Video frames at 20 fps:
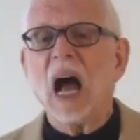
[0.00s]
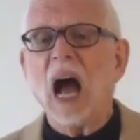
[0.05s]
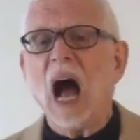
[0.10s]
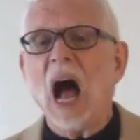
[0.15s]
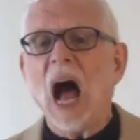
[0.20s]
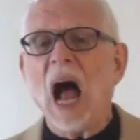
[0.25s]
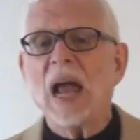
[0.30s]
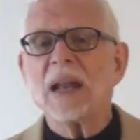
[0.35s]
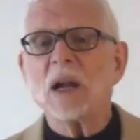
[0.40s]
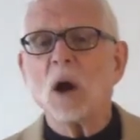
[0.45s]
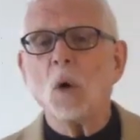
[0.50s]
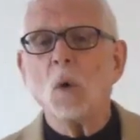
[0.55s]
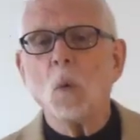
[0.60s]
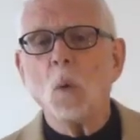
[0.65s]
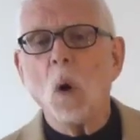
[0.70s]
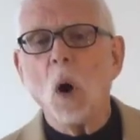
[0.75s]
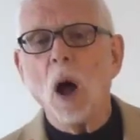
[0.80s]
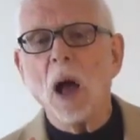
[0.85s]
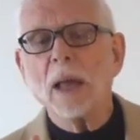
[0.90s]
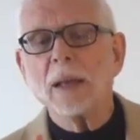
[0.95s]
I don't
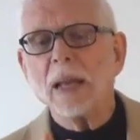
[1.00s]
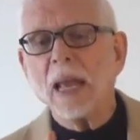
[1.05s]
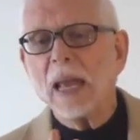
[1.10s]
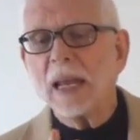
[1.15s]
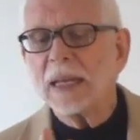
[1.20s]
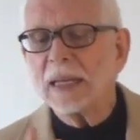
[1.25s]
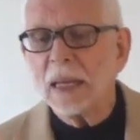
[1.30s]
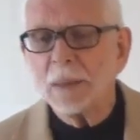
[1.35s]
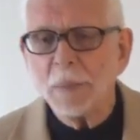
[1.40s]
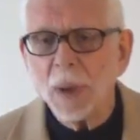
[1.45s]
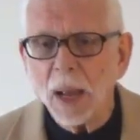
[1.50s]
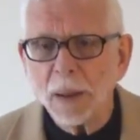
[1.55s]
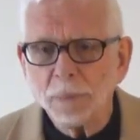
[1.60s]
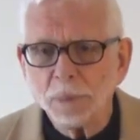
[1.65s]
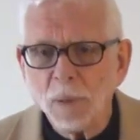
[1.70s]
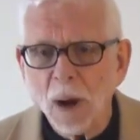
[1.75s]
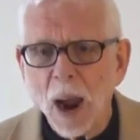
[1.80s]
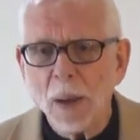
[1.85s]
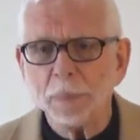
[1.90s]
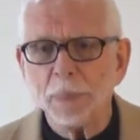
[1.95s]
want any of my
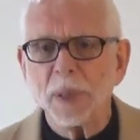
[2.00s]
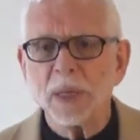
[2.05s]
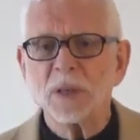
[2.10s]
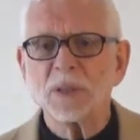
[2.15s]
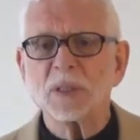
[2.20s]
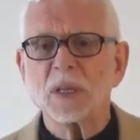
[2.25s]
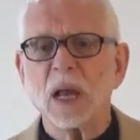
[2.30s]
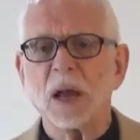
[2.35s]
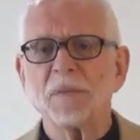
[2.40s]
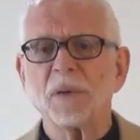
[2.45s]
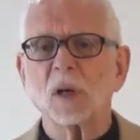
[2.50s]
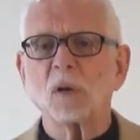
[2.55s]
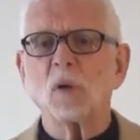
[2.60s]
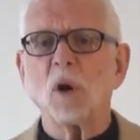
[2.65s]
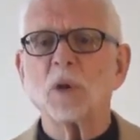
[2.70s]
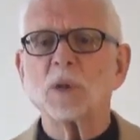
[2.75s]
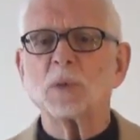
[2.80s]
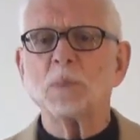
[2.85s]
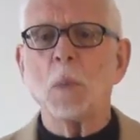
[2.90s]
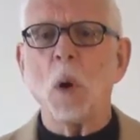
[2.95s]
properties to have a
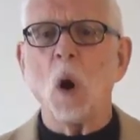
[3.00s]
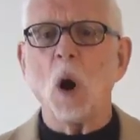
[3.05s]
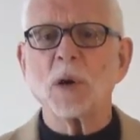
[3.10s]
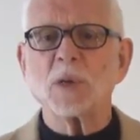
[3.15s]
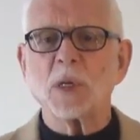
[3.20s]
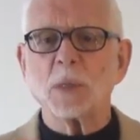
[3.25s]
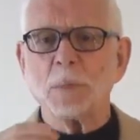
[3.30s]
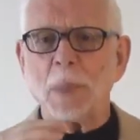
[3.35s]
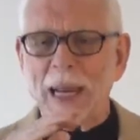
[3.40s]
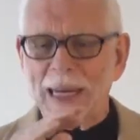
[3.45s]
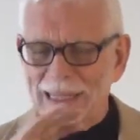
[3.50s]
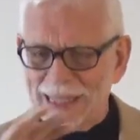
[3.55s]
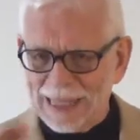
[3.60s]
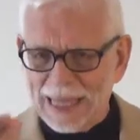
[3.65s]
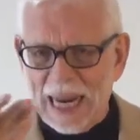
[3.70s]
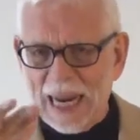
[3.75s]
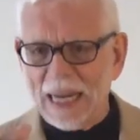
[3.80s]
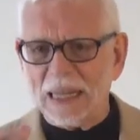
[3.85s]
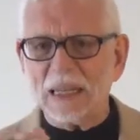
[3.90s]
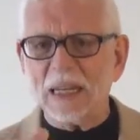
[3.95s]
gross margin. My
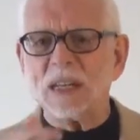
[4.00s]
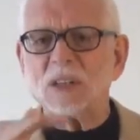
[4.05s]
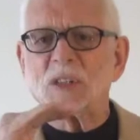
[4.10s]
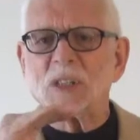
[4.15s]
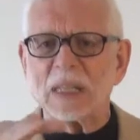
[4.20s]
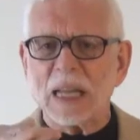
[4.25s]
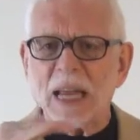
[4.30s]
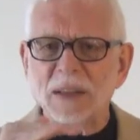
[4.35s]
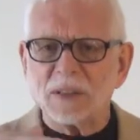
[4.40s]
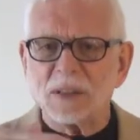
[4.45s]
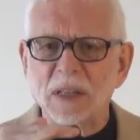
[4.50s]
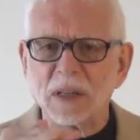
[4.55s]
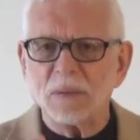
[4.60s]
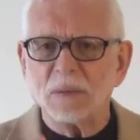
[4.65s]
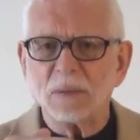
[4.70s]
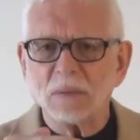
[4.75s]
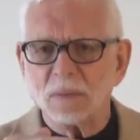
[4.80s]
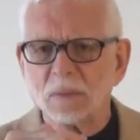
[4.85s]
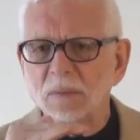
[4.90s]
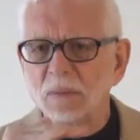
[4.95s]
standard is
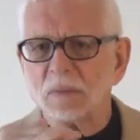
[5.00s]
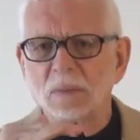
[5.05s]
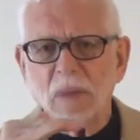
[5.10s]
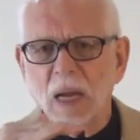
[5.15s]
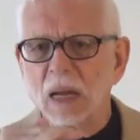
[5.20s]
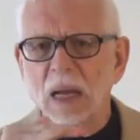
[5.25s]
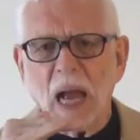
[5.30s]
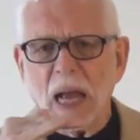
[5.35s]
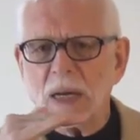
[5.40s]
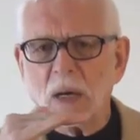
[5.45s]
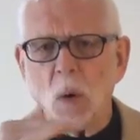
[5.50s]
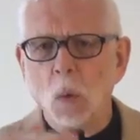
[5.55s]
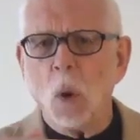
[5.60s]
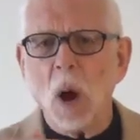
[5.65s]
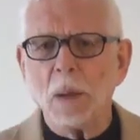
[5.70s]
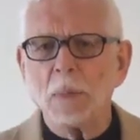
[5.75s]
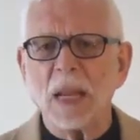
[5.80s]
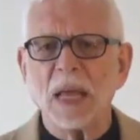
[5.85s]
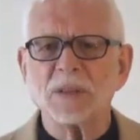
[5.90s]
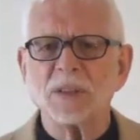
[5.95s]
I don't
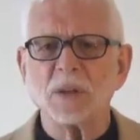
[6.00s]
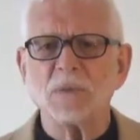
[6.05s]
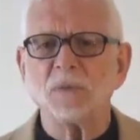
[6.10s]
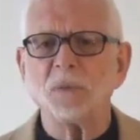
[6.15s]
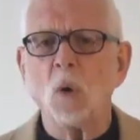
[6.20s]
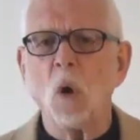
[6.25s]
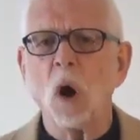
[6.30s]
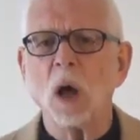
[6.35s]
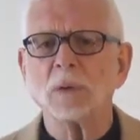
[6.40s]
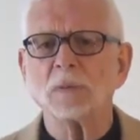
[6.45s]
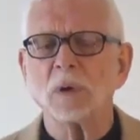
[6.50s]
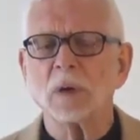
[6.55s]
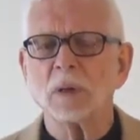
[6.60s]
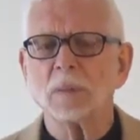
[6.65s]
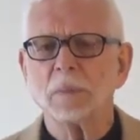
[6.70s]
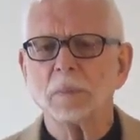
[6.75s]
want less than 400.